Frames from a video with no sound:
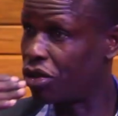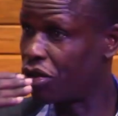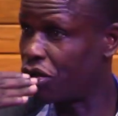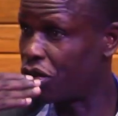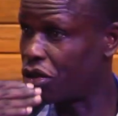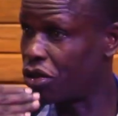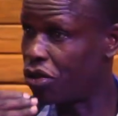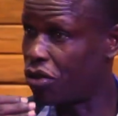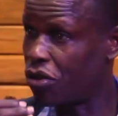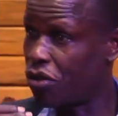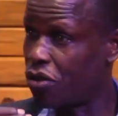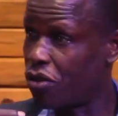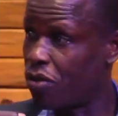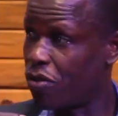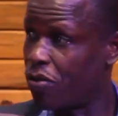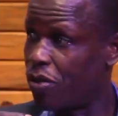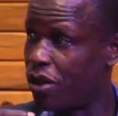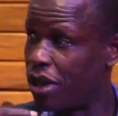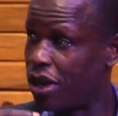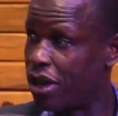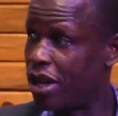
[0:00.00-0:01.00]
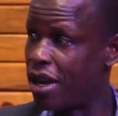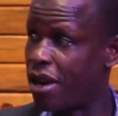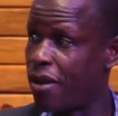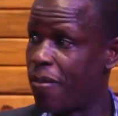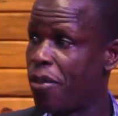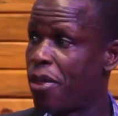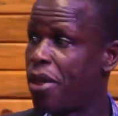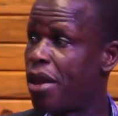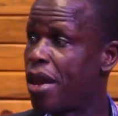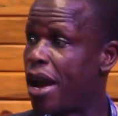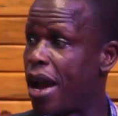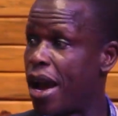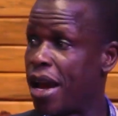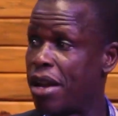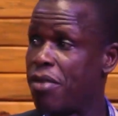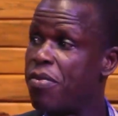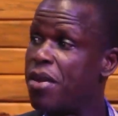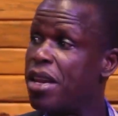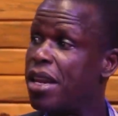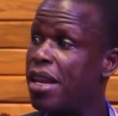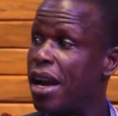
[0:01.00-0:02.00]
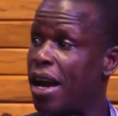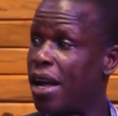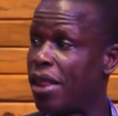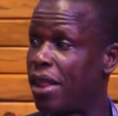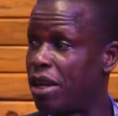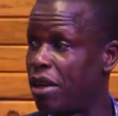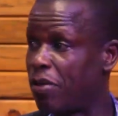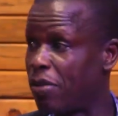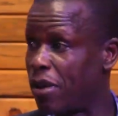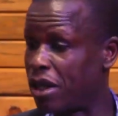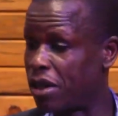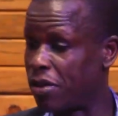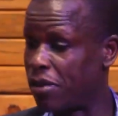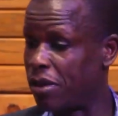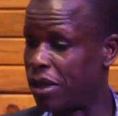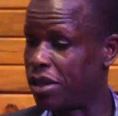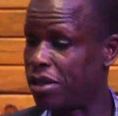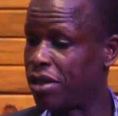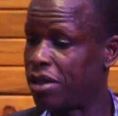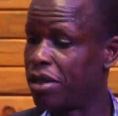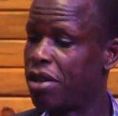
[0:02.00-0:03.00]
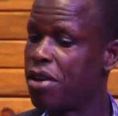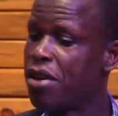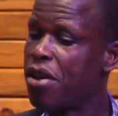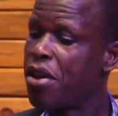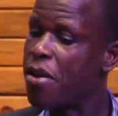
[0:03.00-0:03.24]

social media, and many other departments.